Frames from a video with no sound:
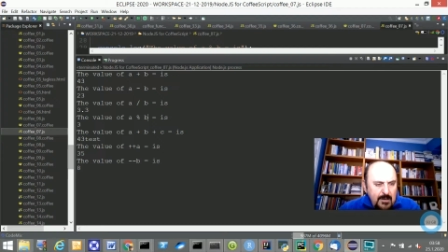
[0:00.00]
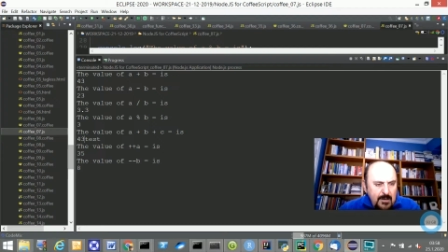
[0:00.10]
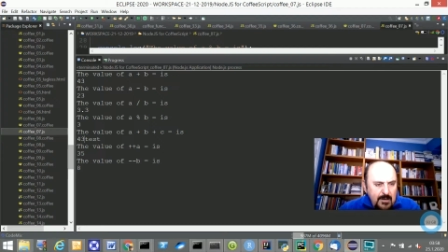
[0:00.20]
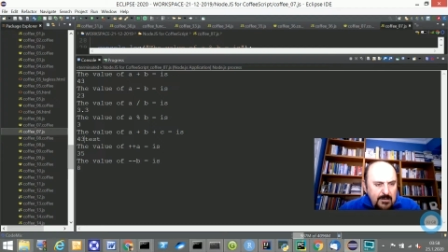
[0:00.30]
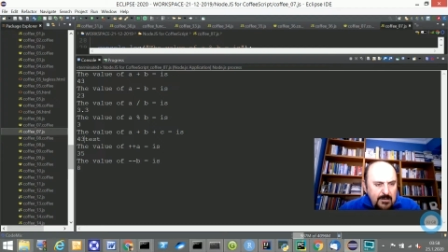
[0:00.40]

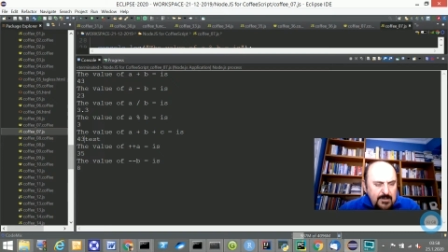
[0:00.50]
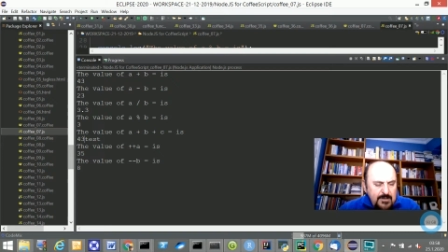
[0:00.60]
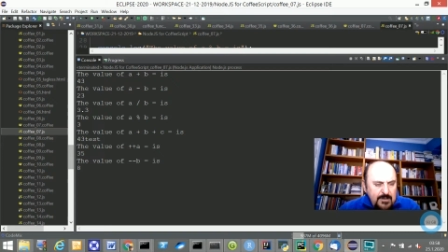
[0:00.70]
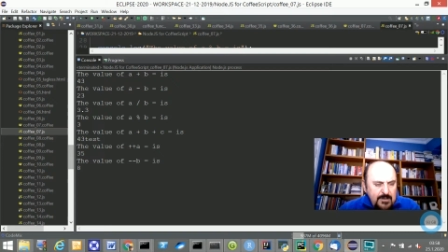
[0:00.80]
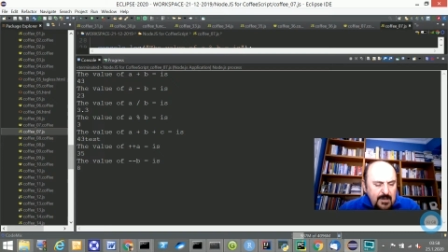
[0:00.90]
this is
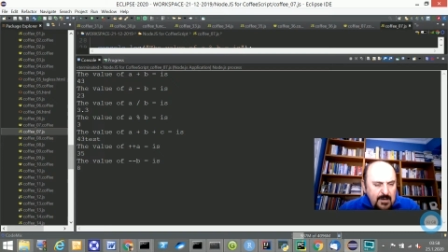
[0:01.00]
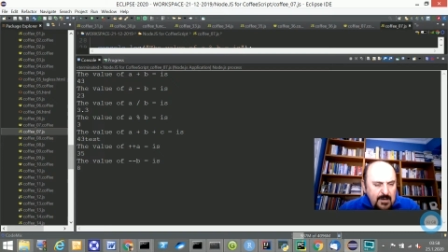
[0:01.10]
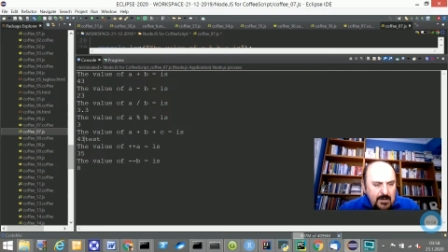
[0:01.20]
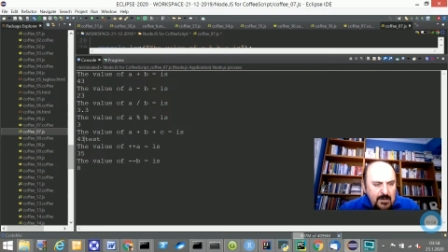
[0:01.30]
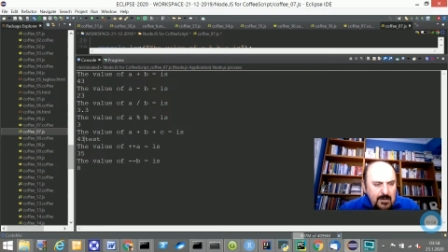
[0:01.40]

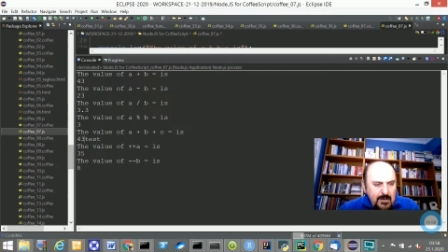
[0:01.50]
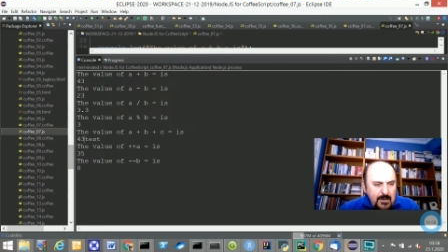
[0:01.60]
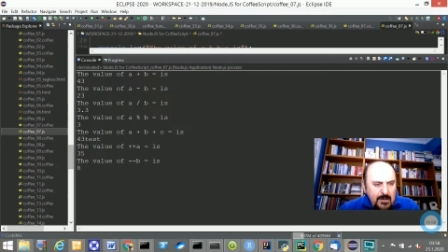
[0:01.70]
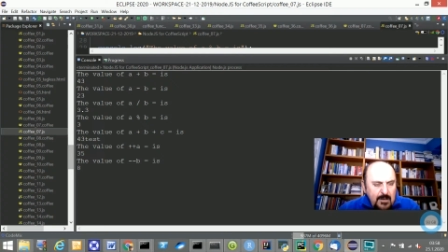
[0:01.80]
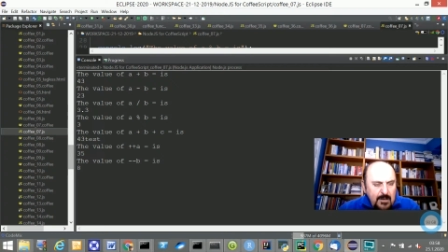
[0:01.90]
the
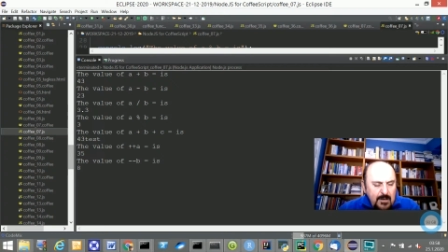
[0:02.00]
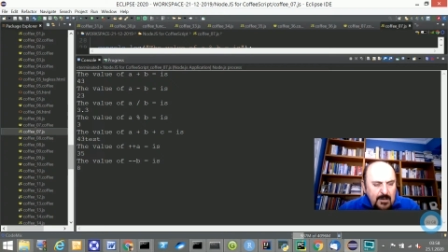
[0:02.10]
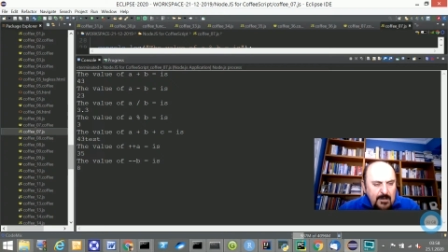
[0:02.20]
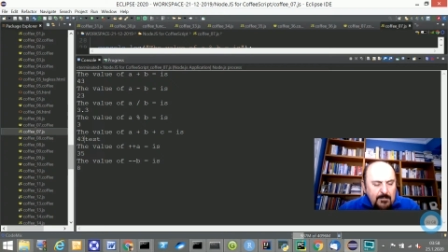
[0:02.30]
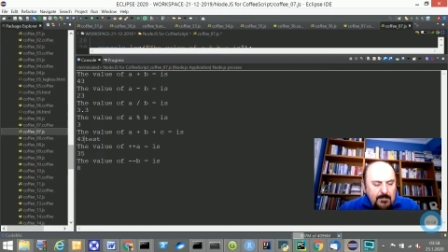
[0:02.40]

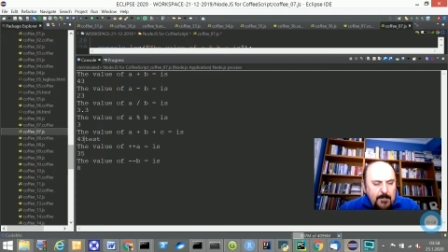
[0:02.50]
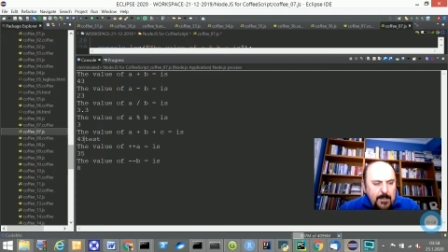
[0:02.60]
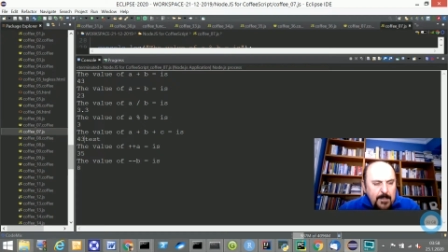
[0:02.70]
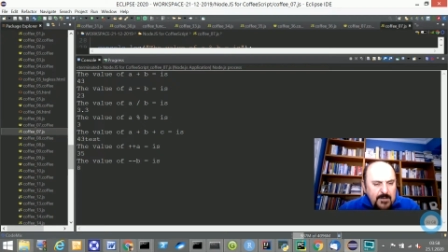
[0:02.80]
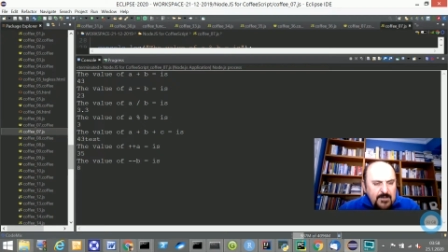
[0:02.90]

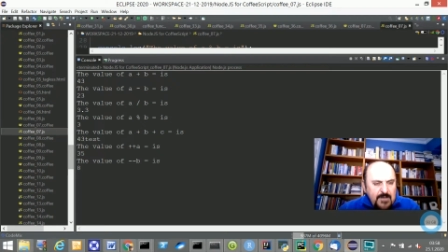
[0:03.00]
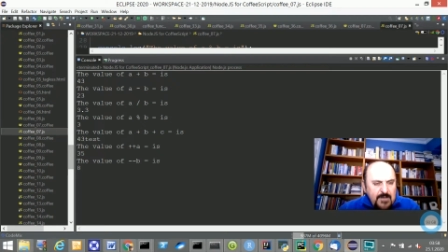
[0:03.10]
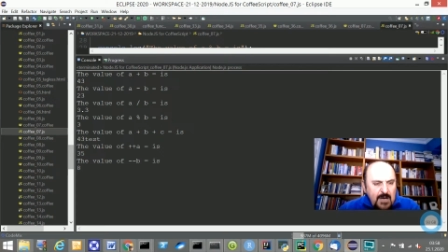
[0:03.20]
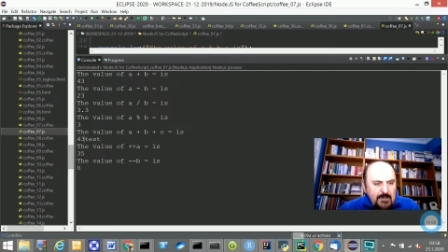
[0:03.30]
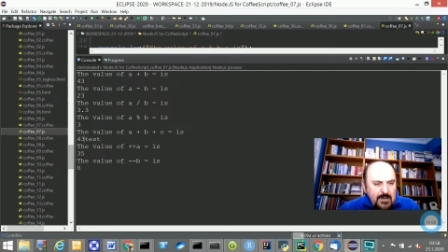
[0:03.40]
this is
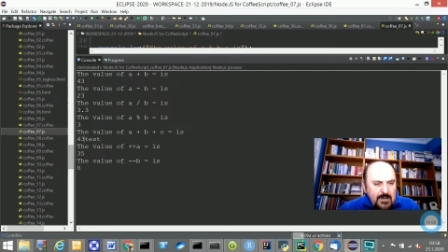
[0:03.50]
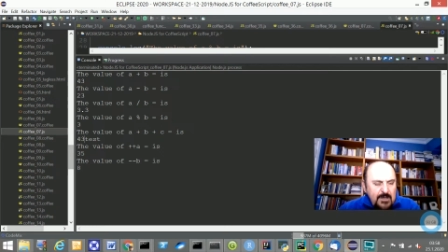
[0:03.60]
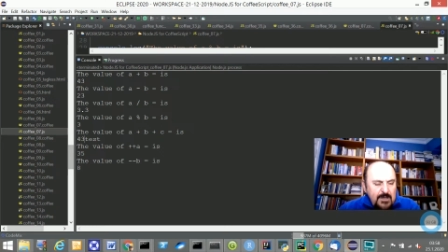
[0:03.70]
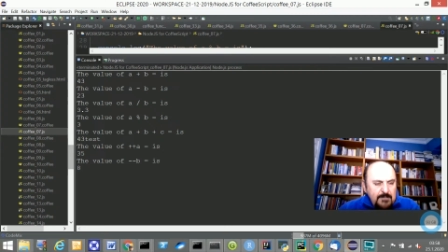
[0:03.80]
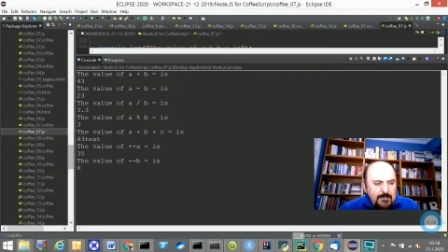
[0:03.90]
our